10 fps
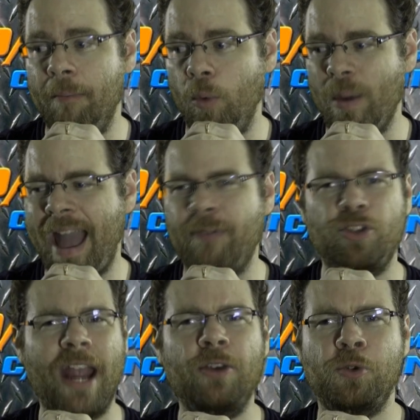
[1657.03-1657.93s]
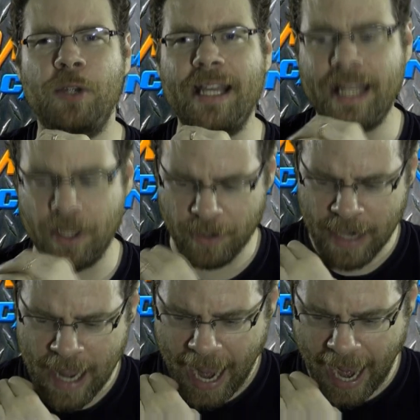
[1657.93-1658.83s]
We have Shang-Chi here,
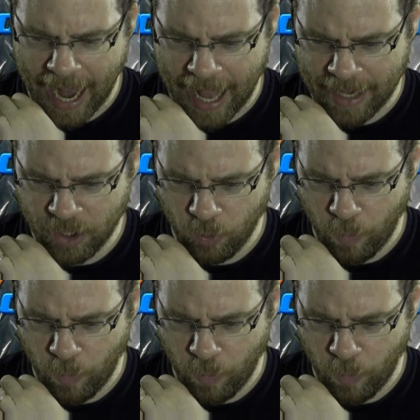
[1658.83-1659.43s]
and